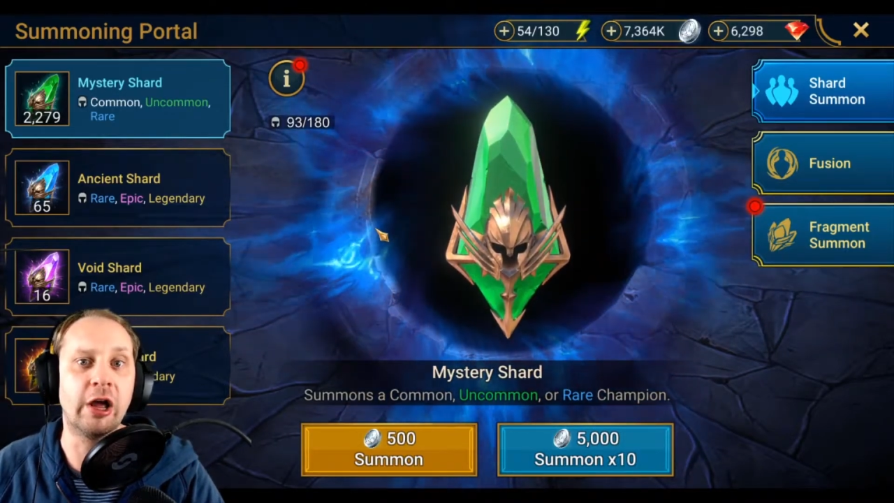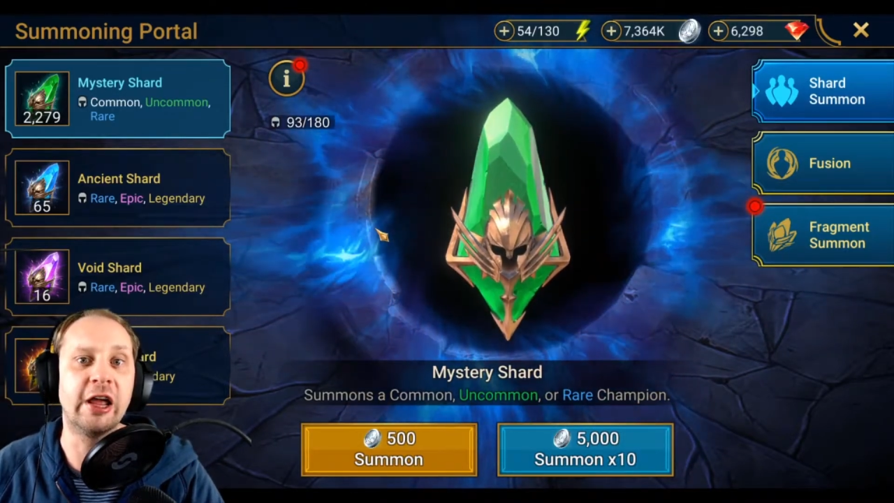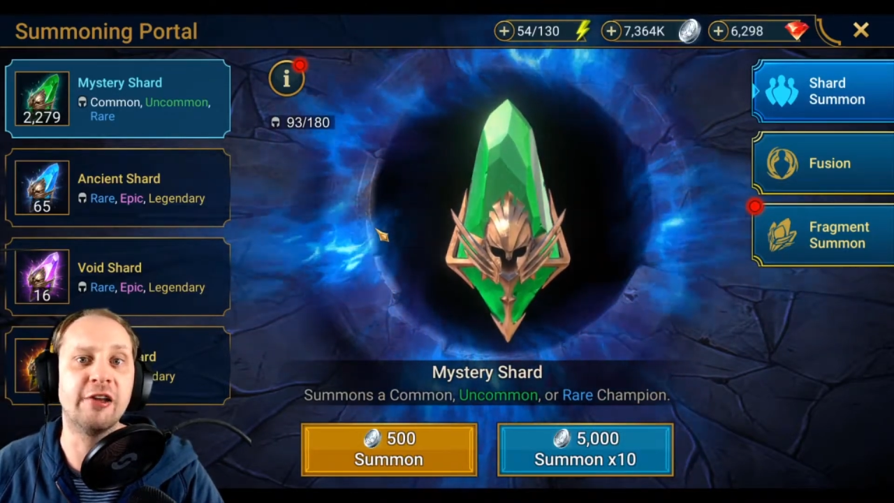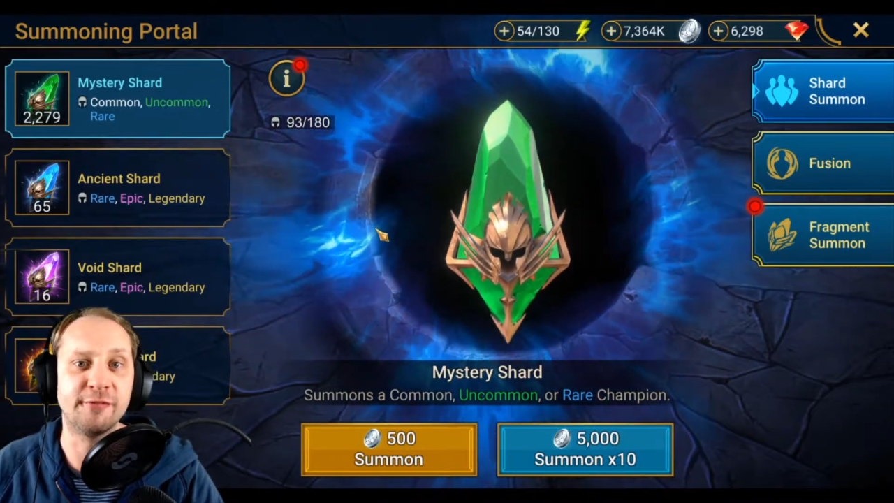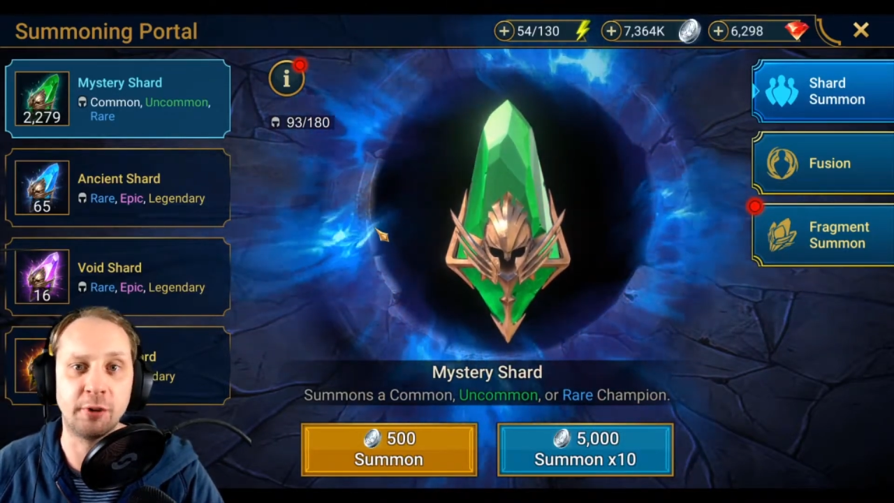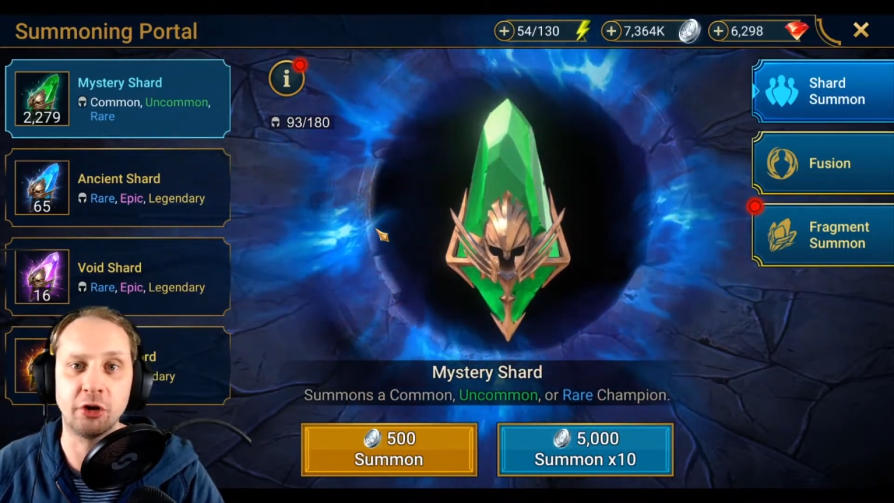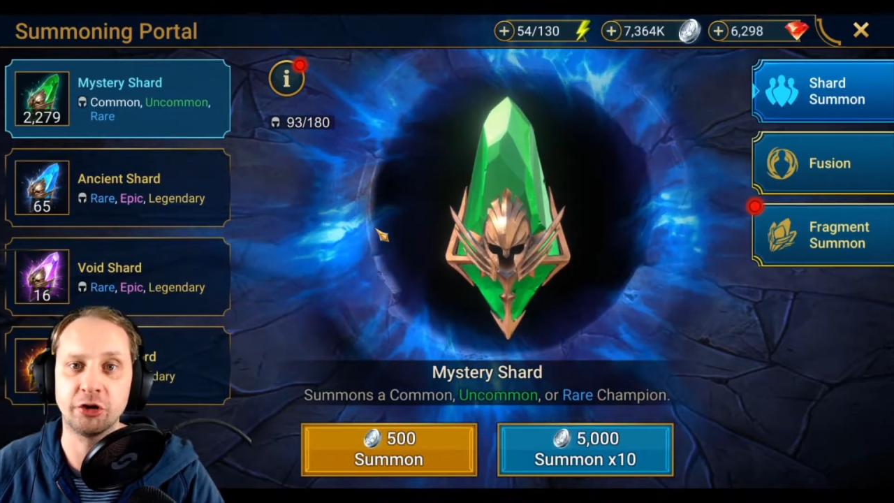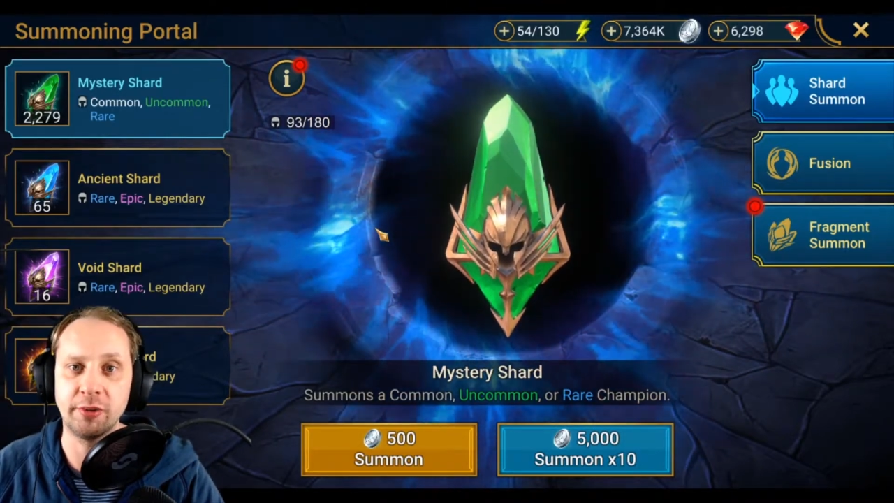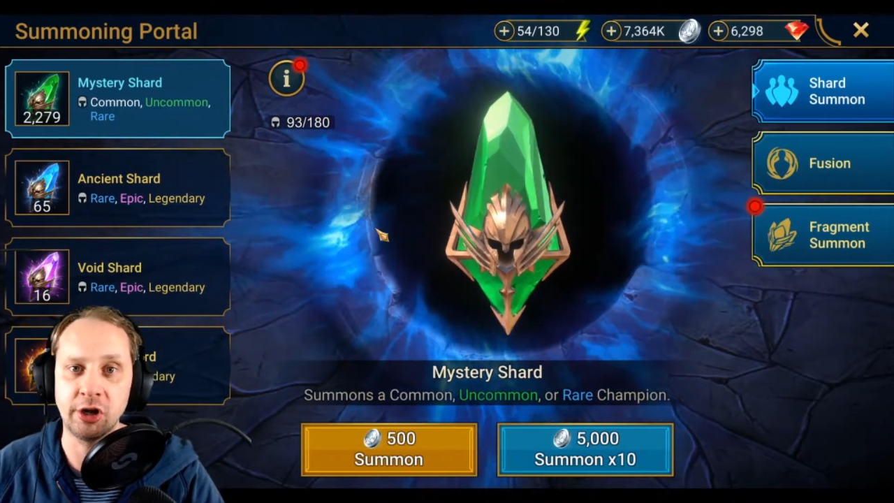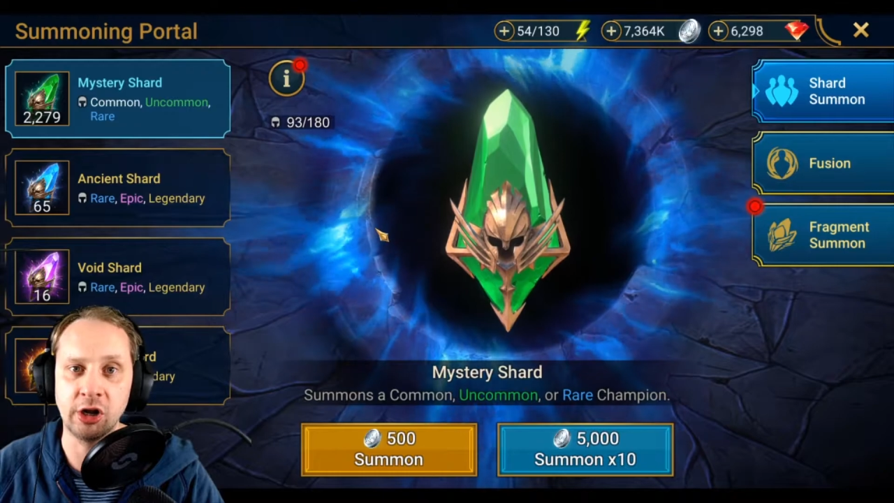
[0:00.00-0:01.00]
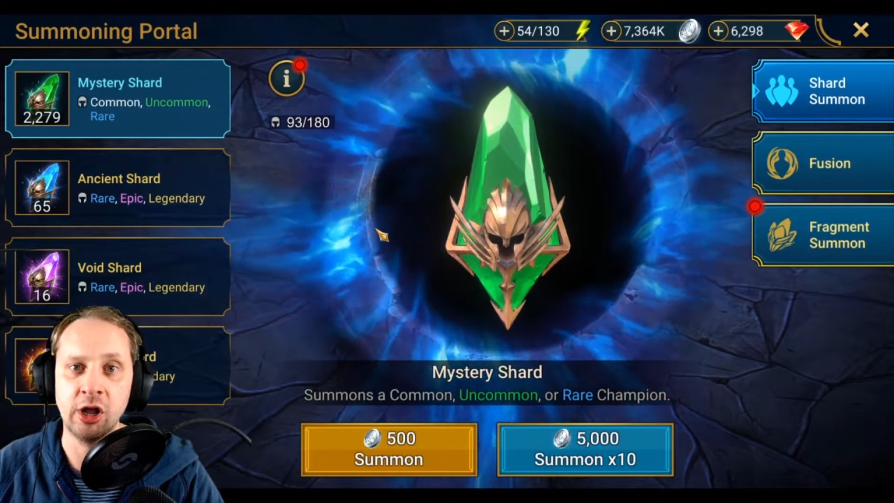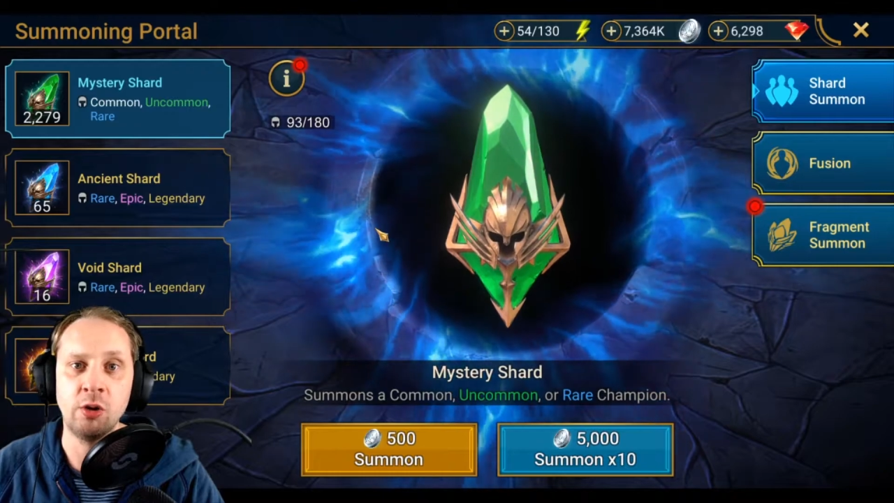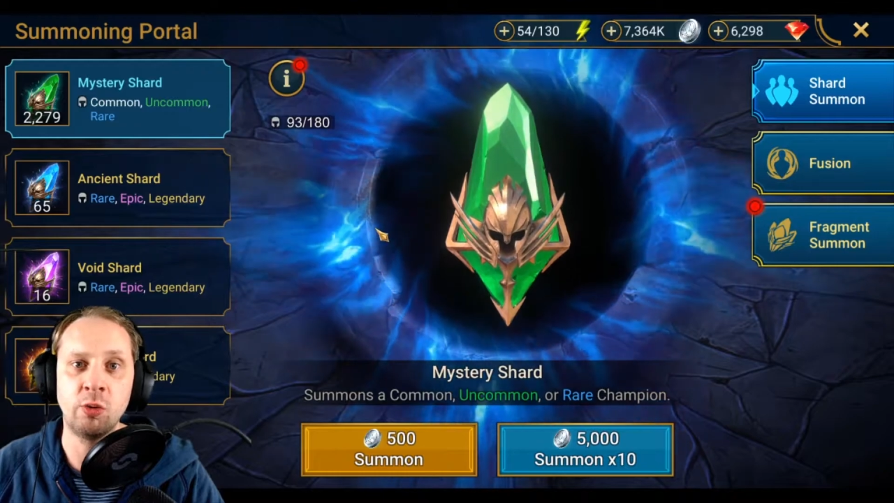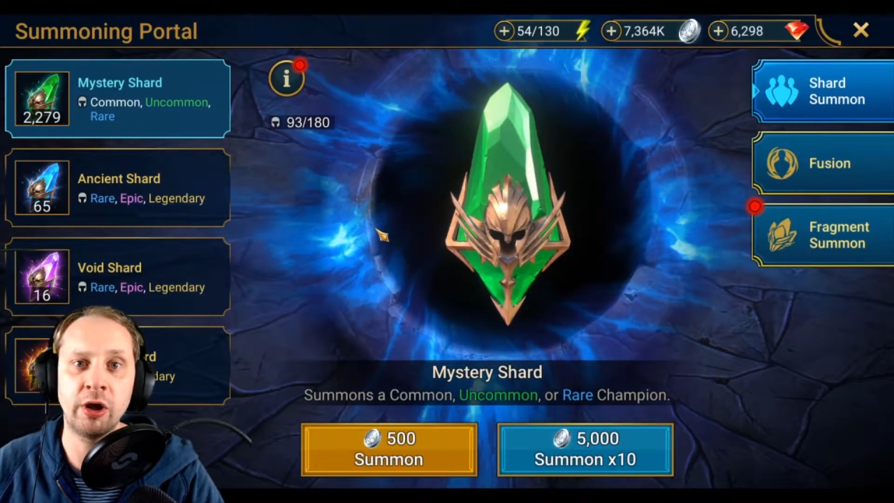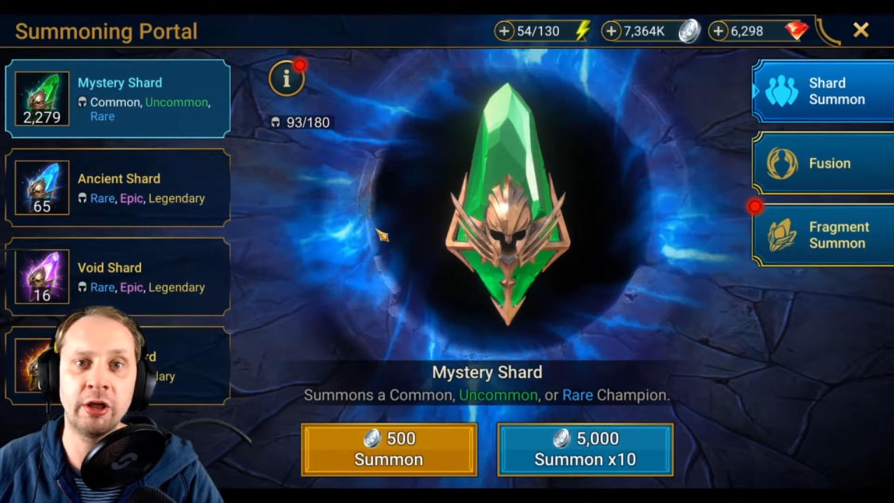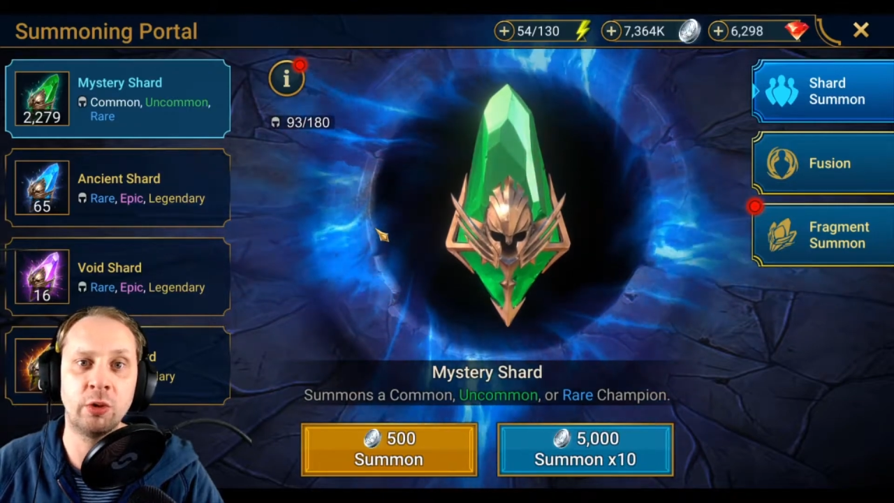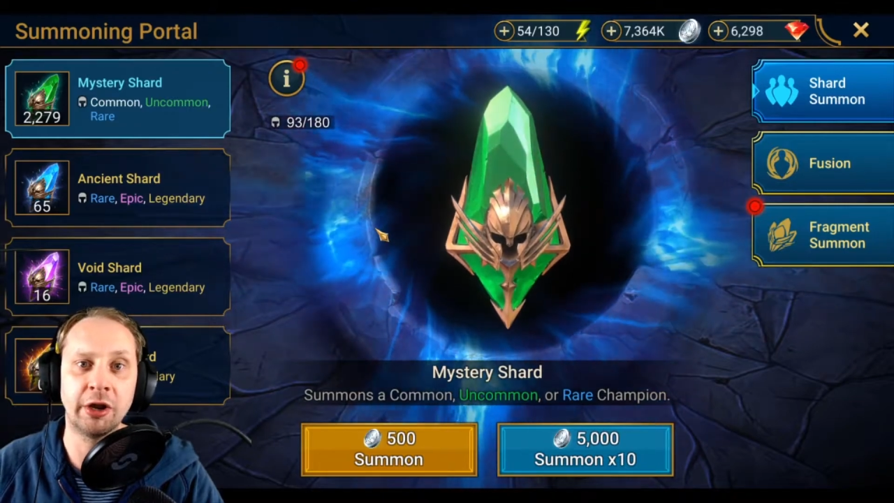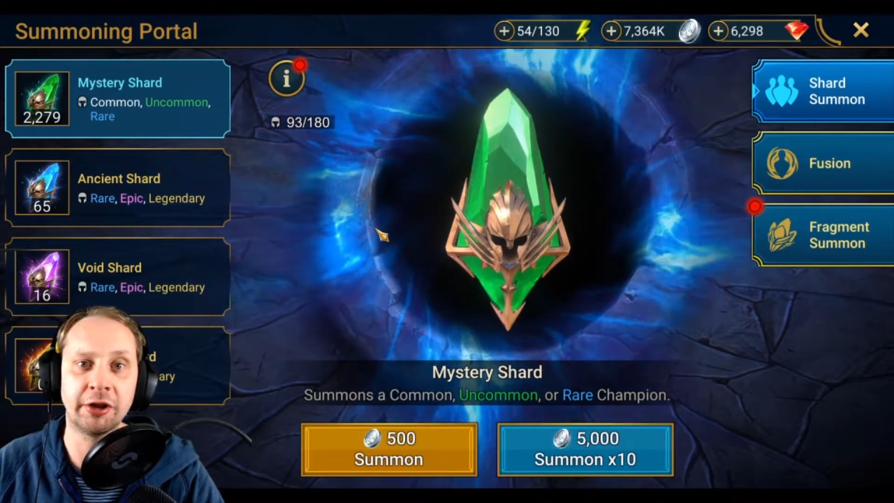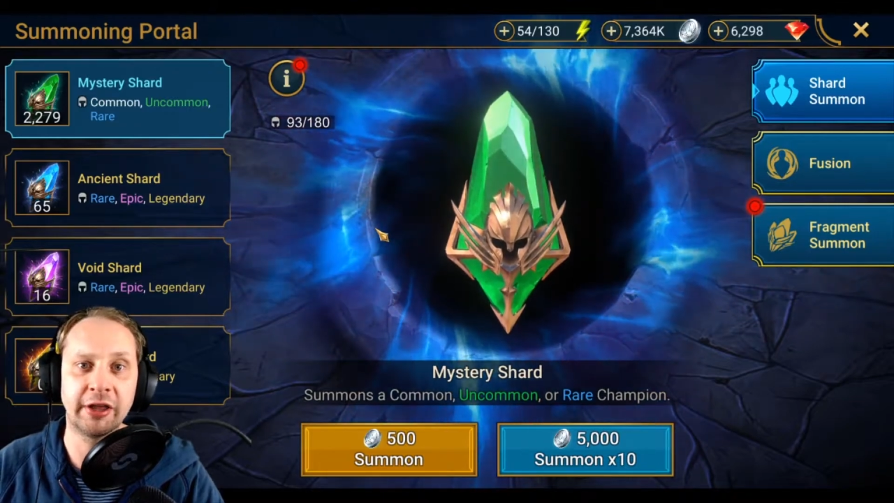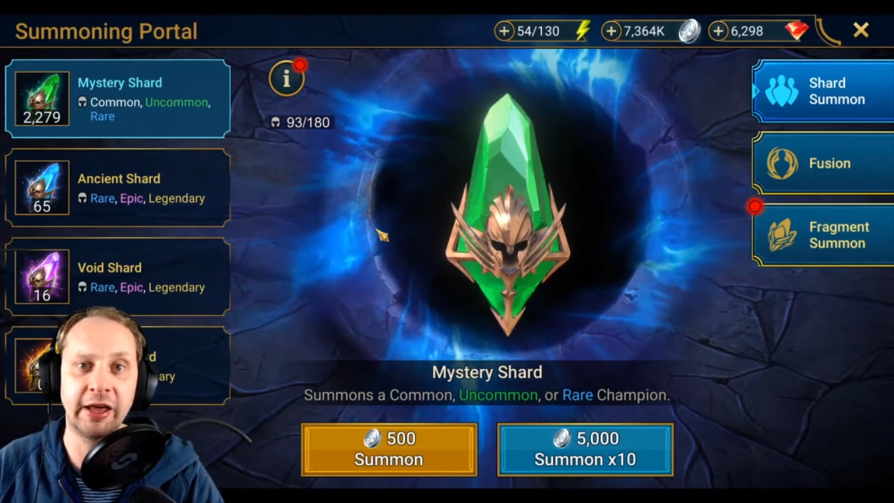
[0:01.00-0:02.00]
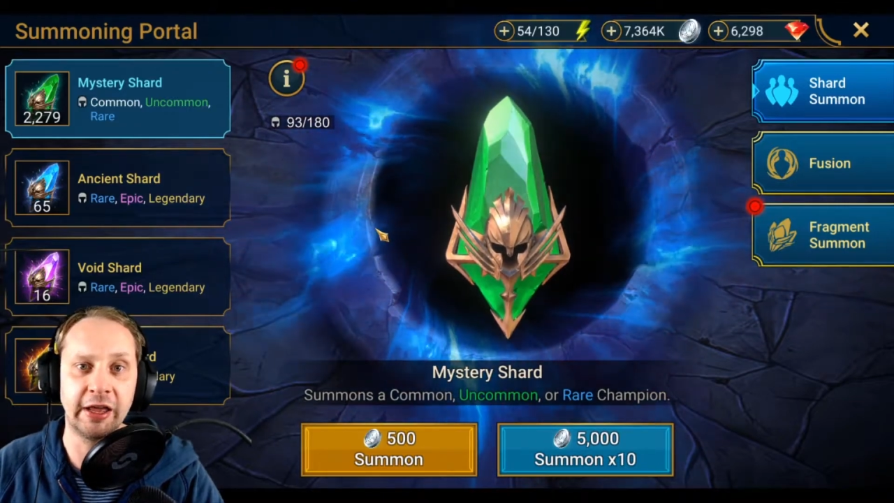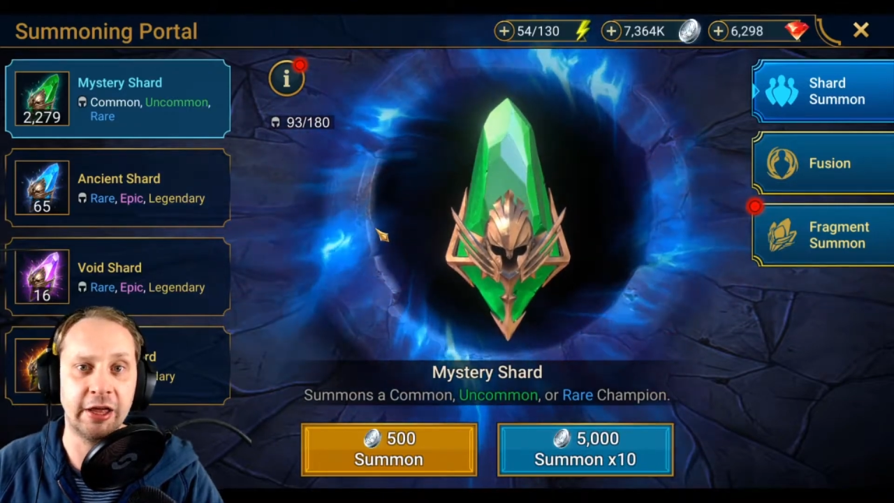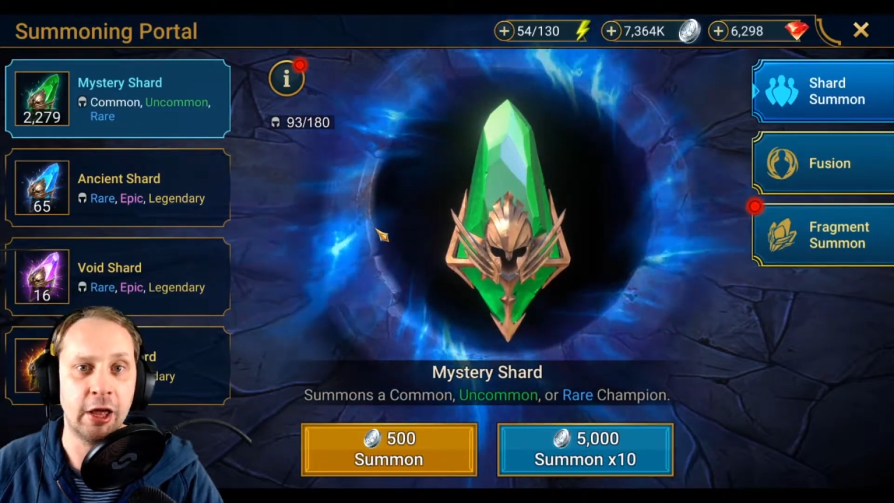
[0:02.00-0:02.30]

if possible. Why 1k?